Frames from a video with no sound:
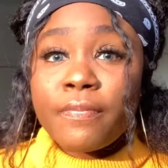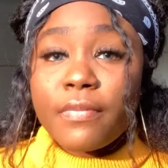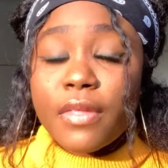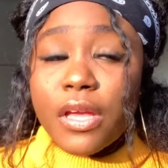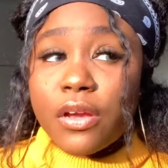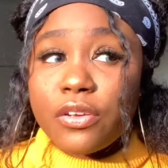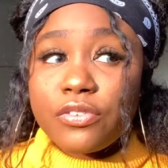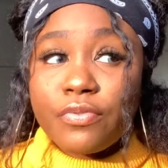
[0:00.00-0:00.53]

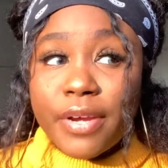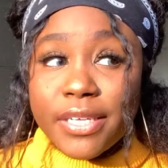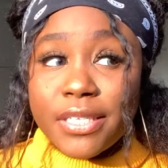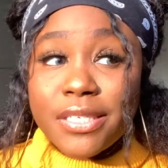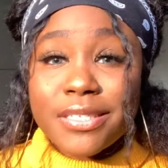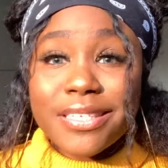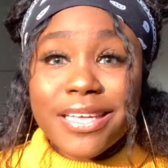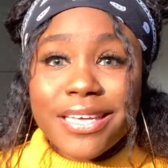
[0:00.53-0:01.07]
because
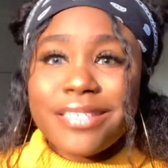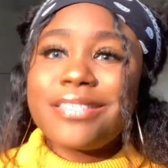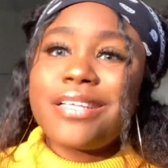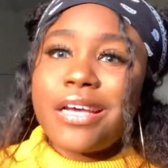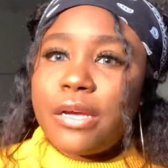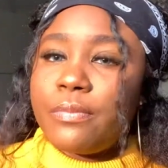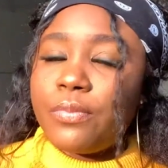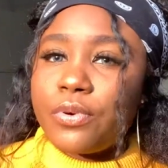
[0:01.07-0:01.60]
writing is
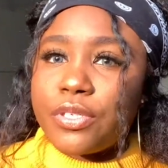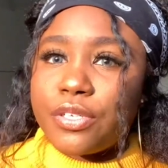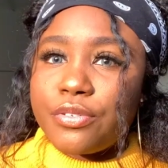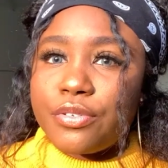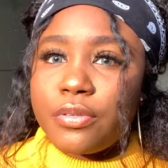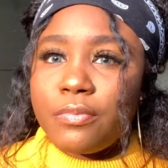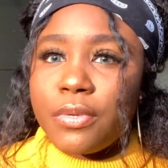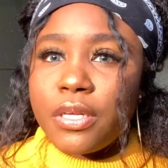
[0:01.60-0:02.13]
that important
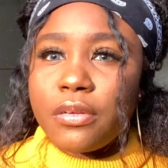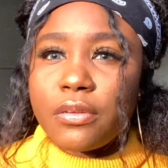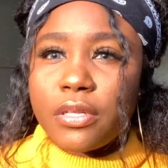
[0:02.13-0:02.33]
to me.